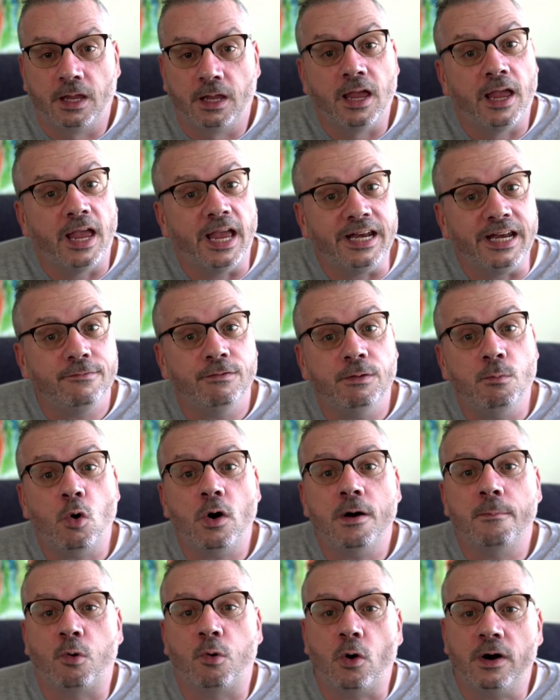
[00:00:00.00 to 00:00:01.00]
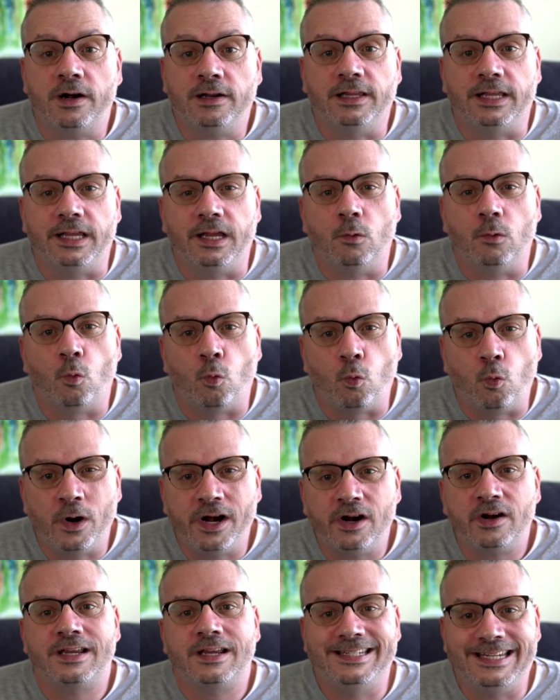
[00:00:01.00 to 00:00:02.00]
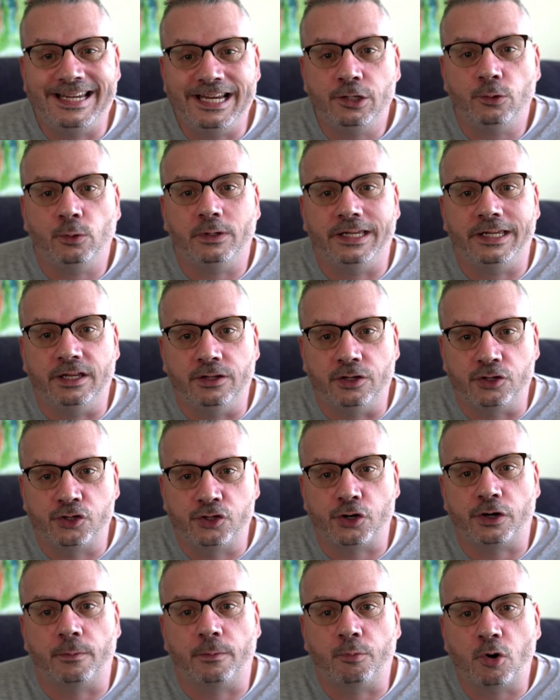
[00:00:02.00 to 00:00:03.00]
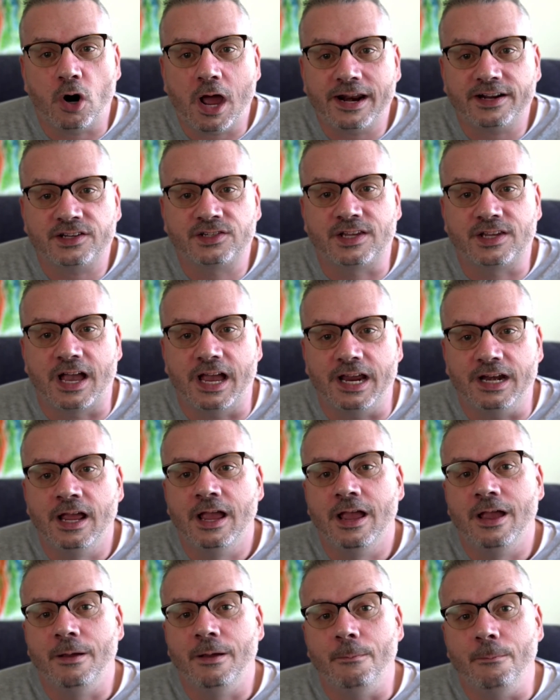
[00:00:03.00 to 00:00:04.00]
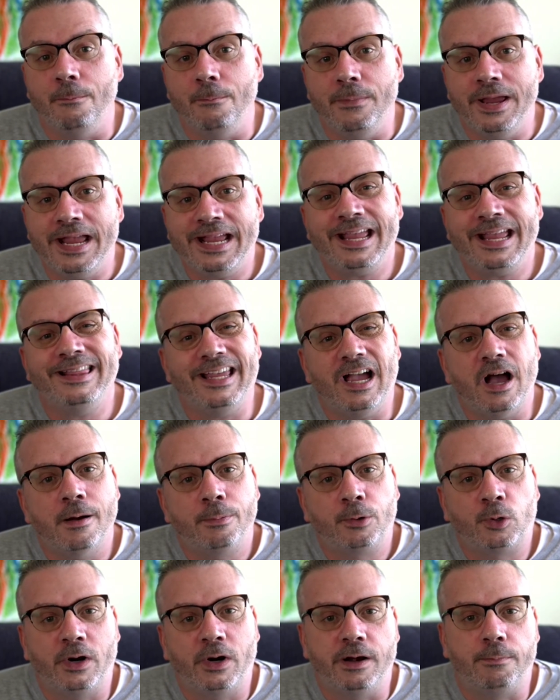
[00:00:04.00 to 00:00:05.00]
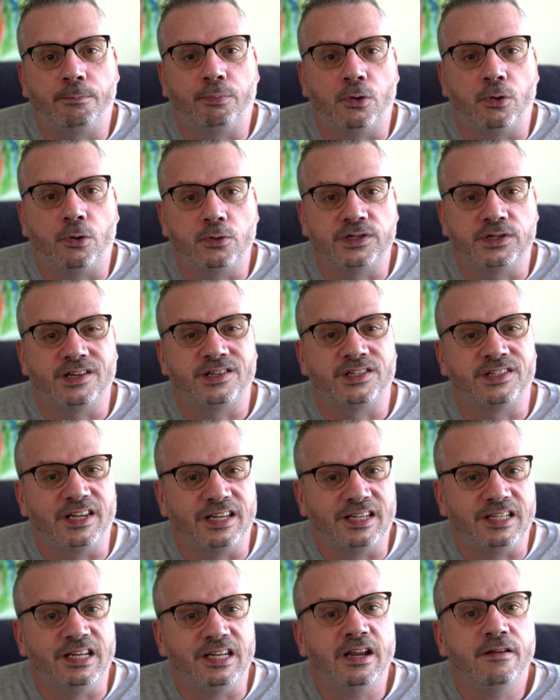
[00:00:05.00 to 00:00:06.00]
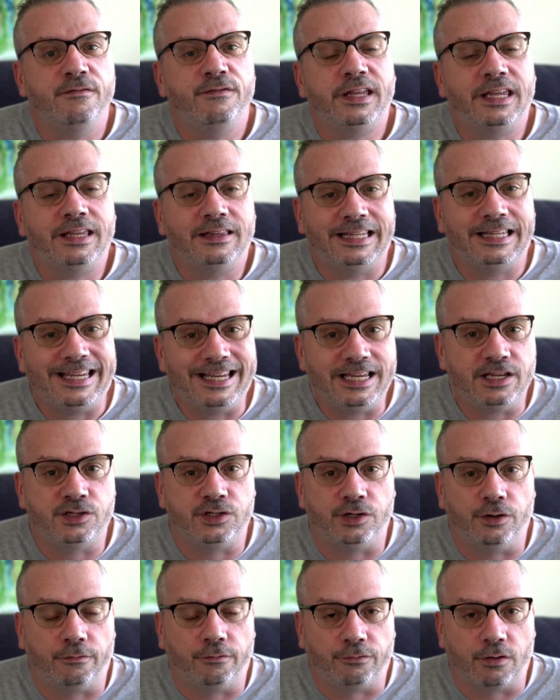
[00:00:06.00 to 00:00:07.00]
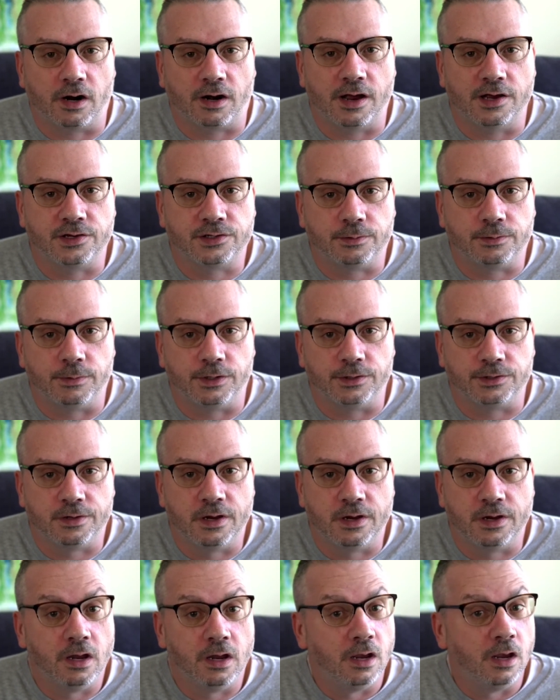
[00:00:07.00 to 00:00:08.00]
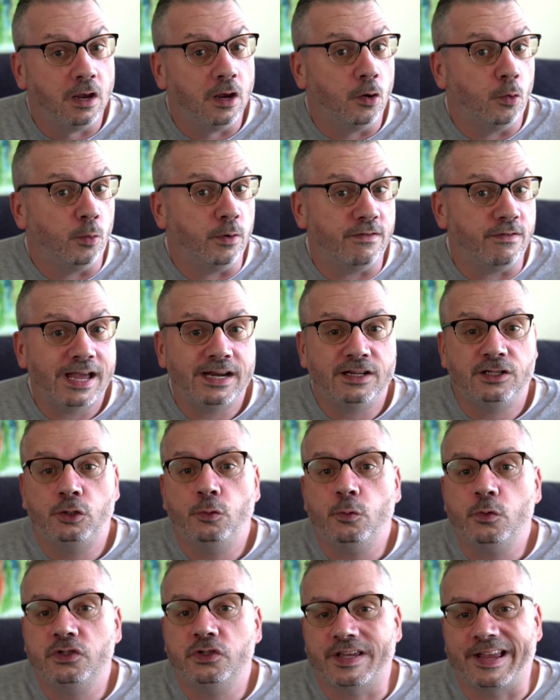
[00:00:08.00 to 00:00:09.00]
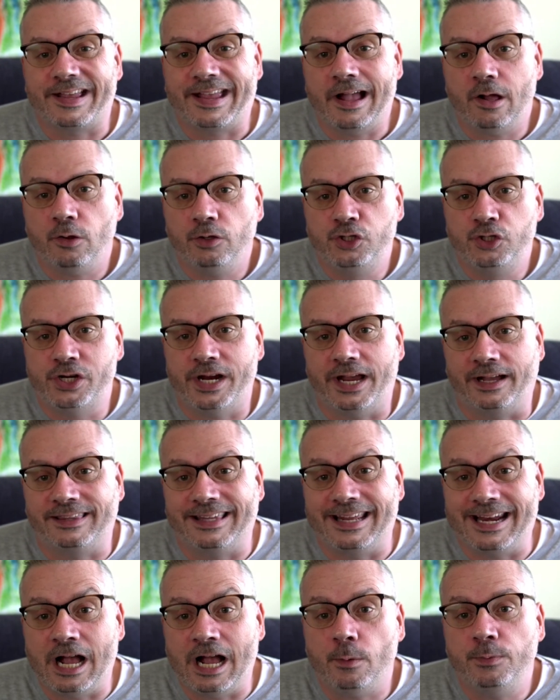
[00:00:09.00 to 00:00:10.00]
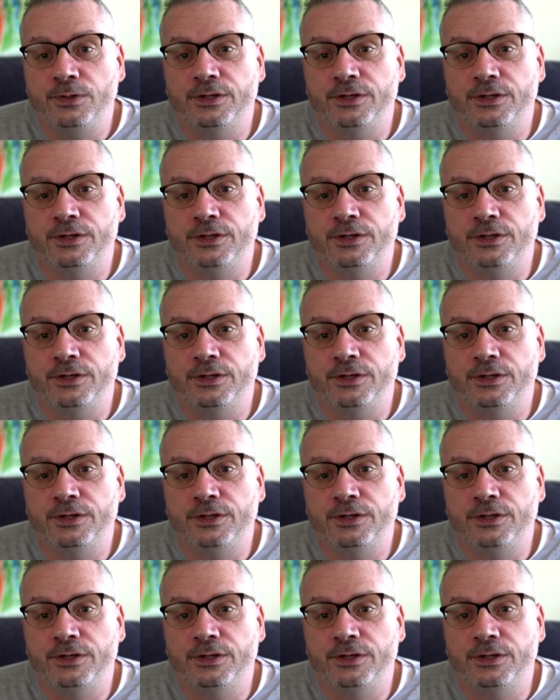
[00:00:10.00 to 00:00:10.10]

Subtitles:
And even more importantly, we're continually in the Sugar product side making the upgrade process significantly easier for our customers. We've added tools like Health Check that help